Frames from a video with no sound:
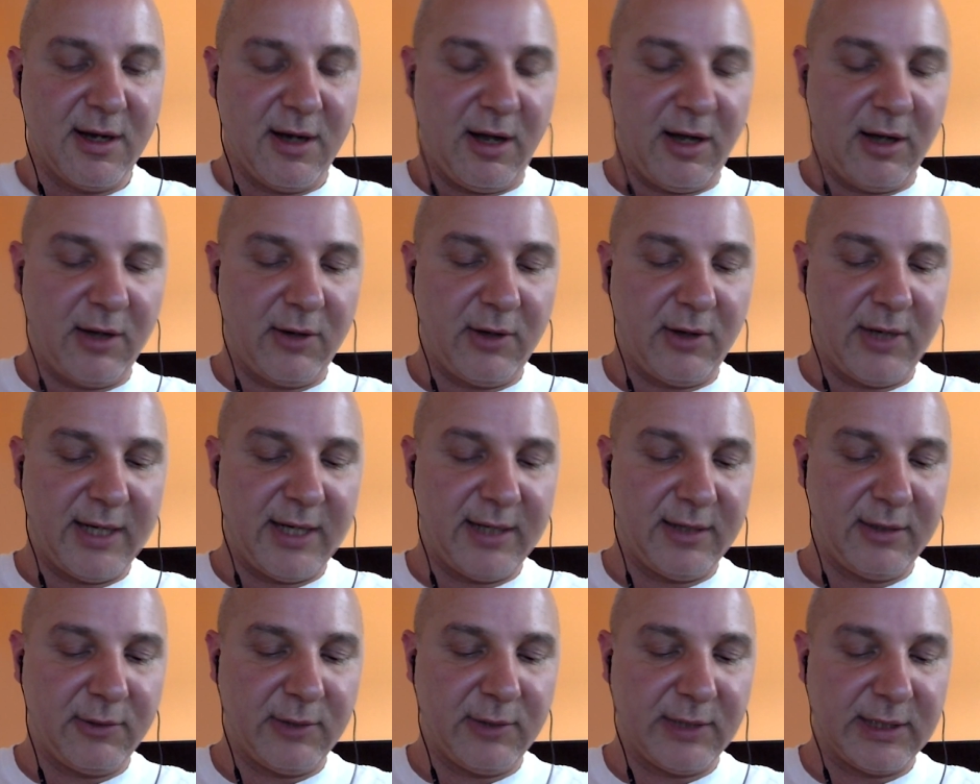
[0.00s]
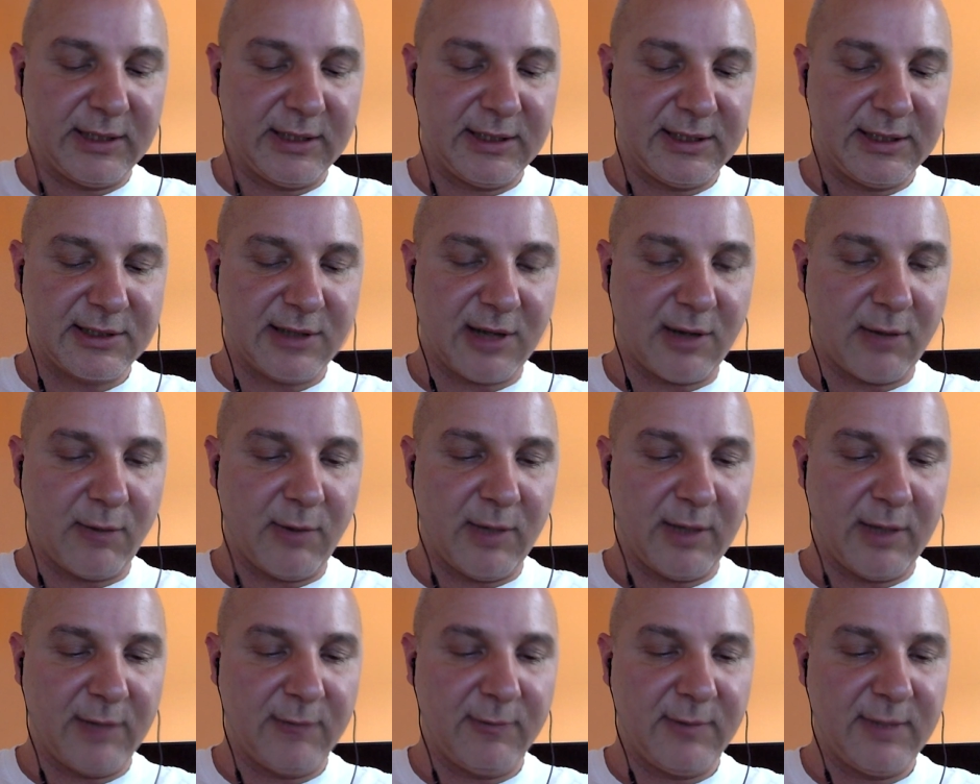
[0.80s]
I'll go ahead and quickly start
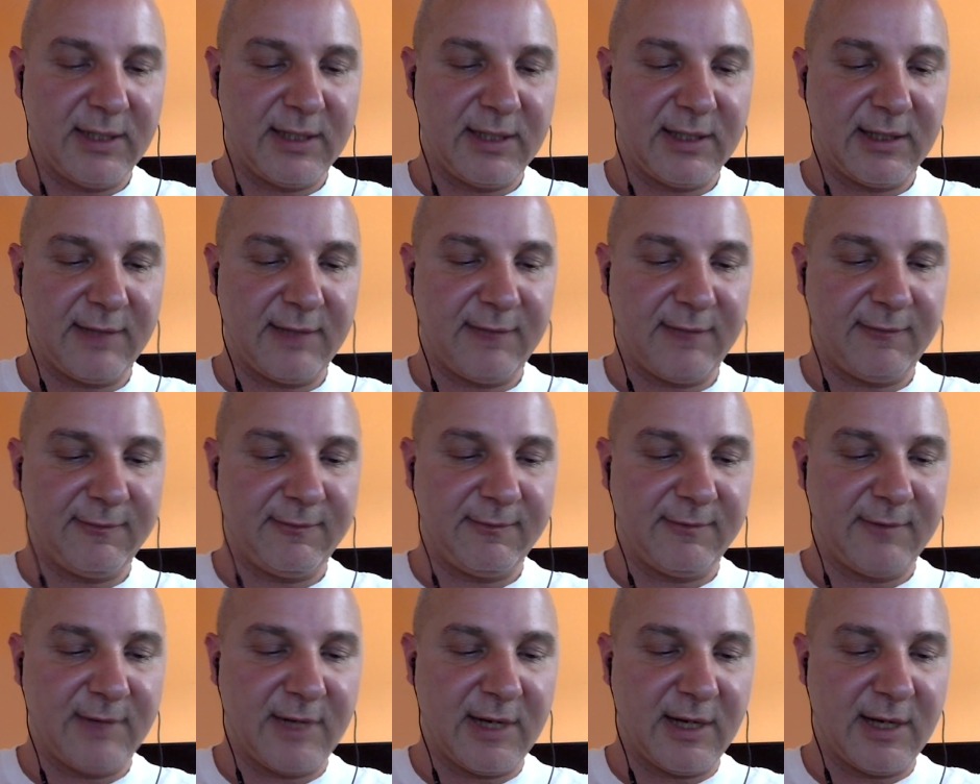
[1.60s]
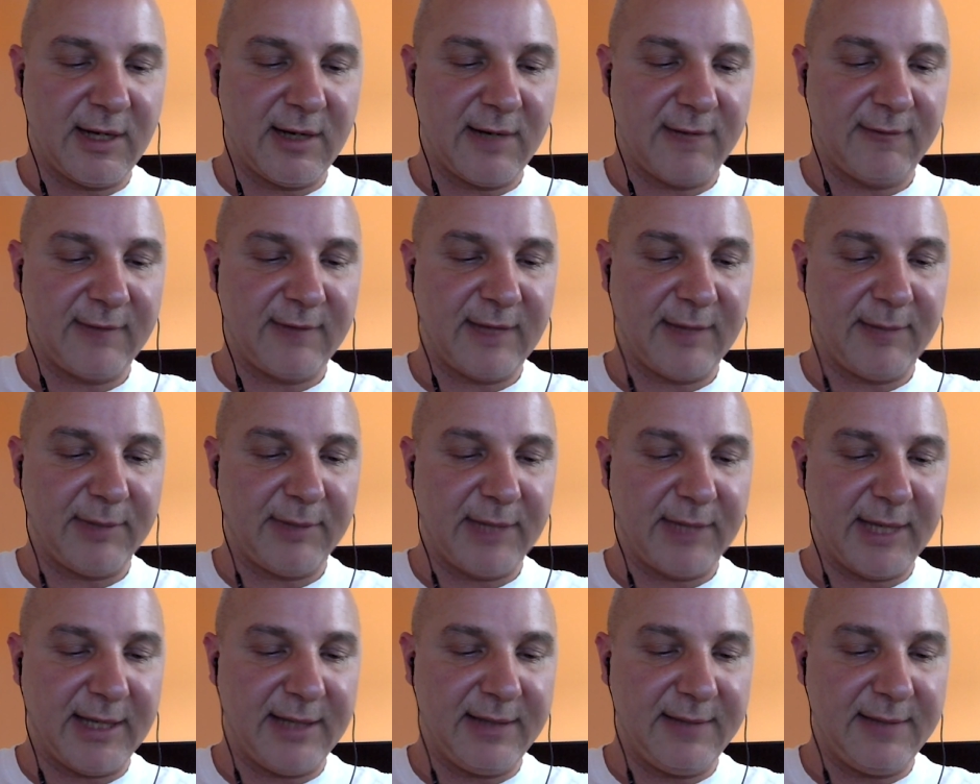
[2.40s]
one with a flight
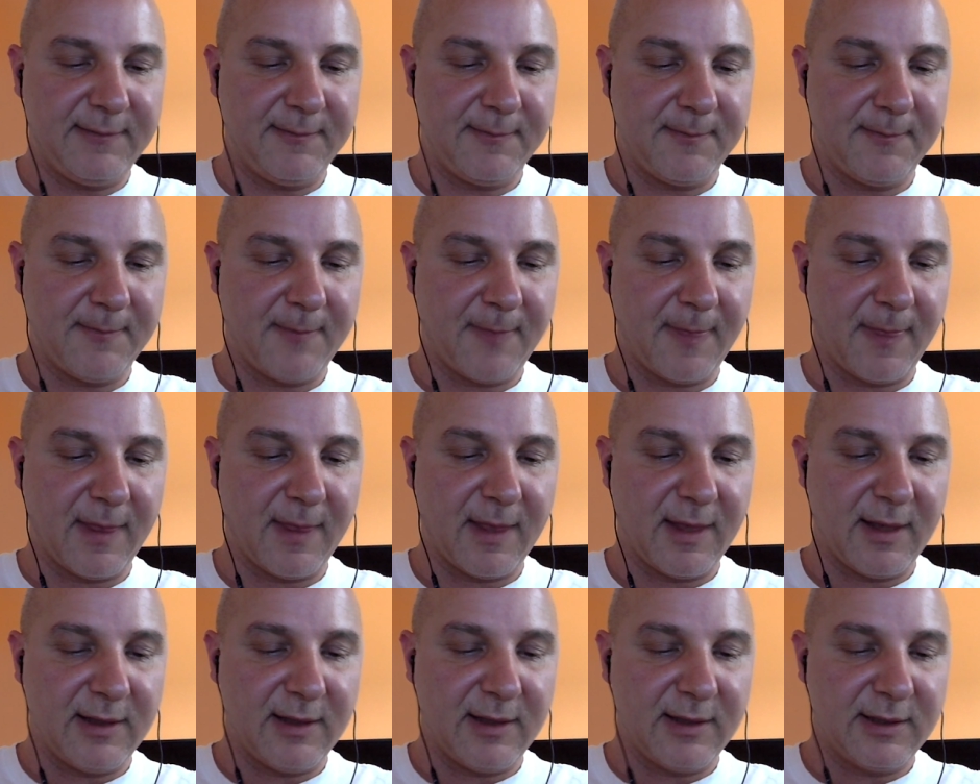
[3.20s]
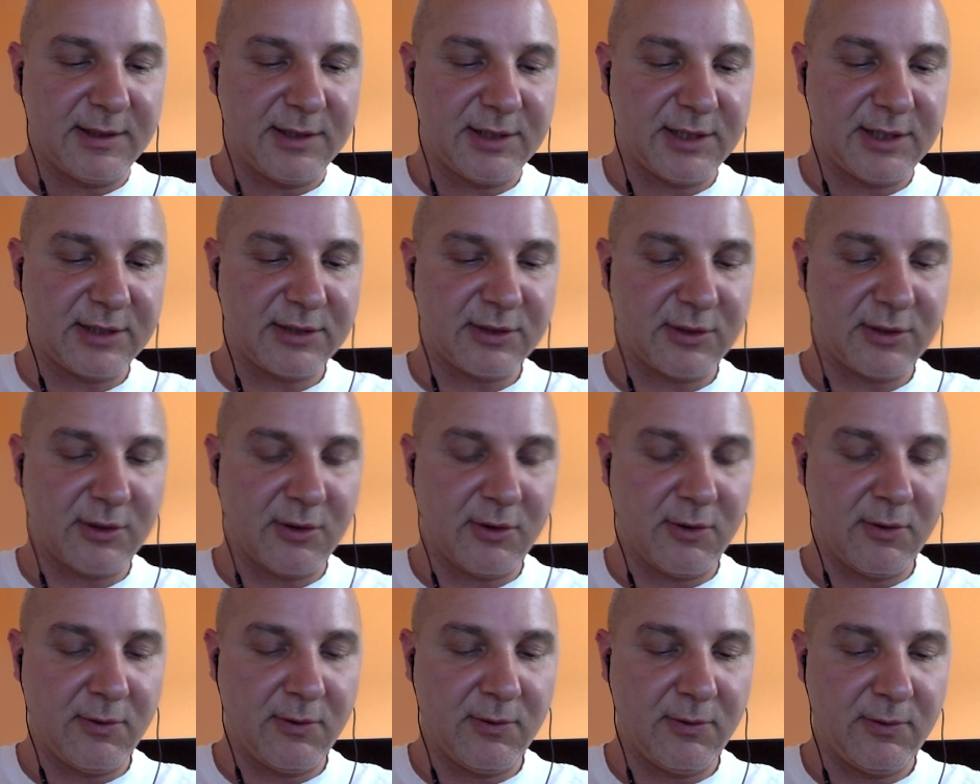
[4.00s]
plan, just
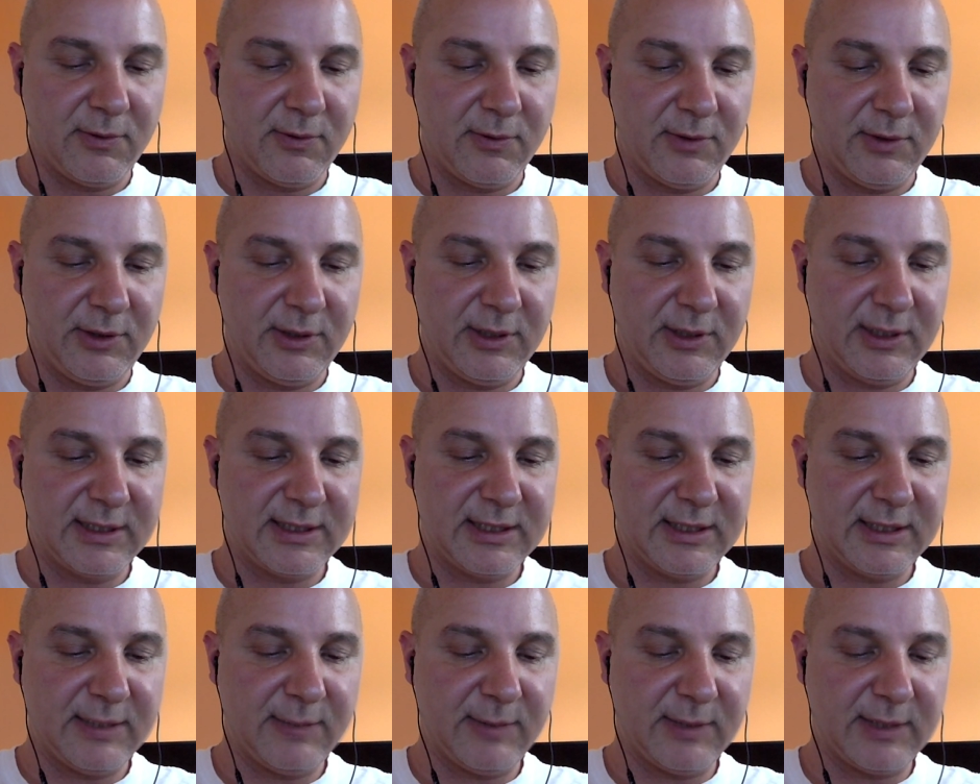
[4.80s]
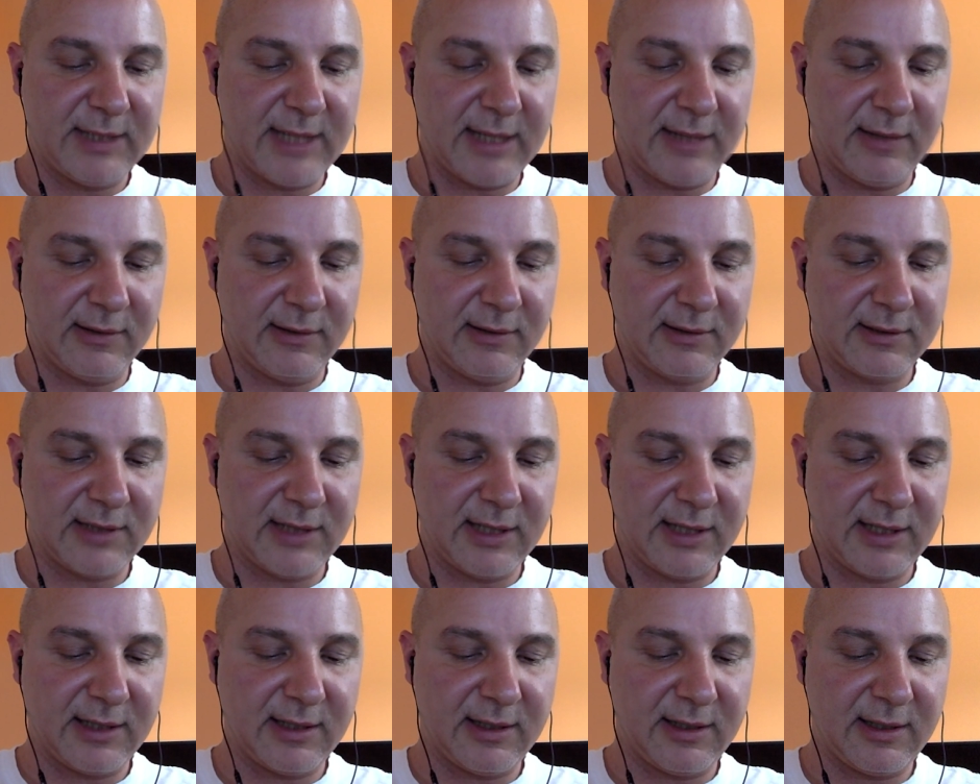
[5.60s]
so you can see what that looks
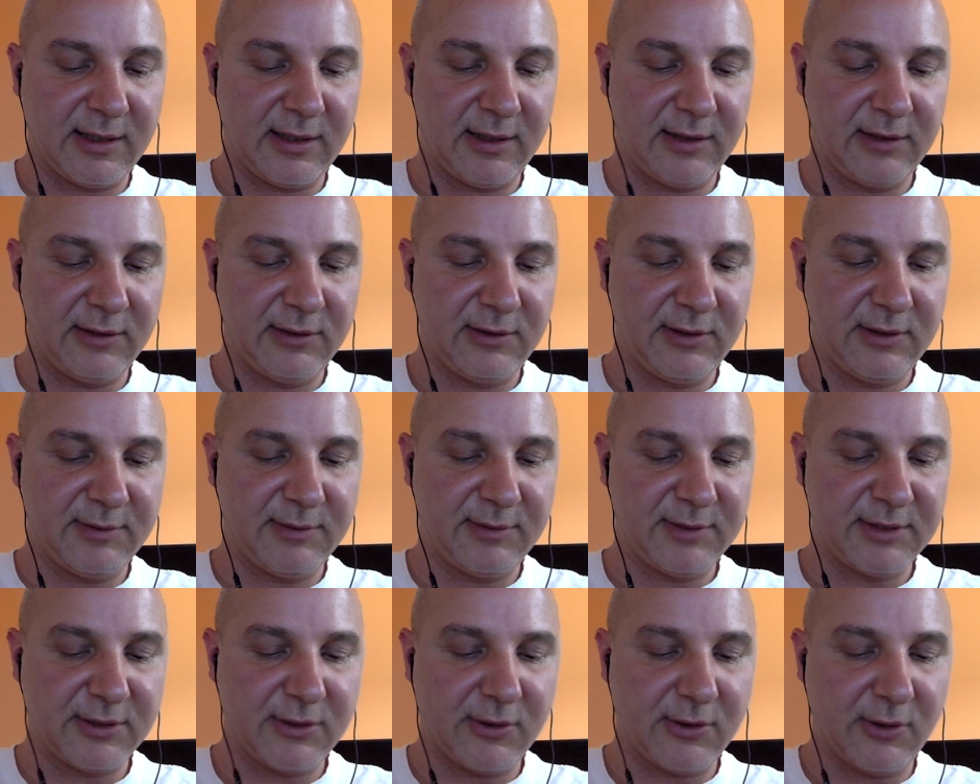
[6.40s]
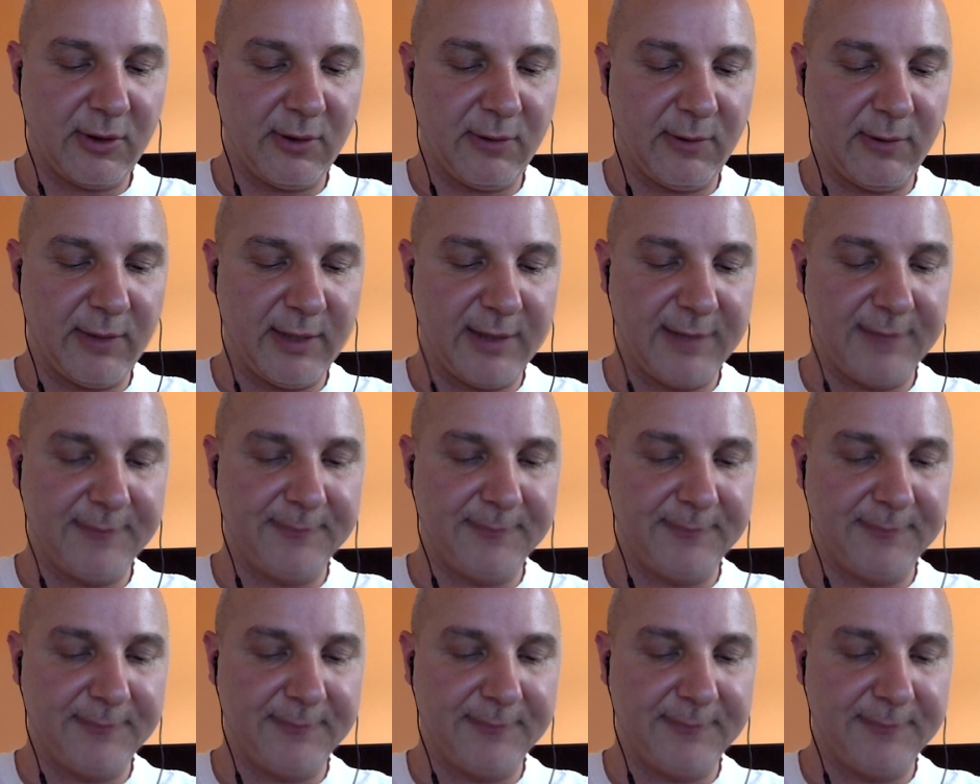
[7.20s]
like. I'll do the Muskoka one.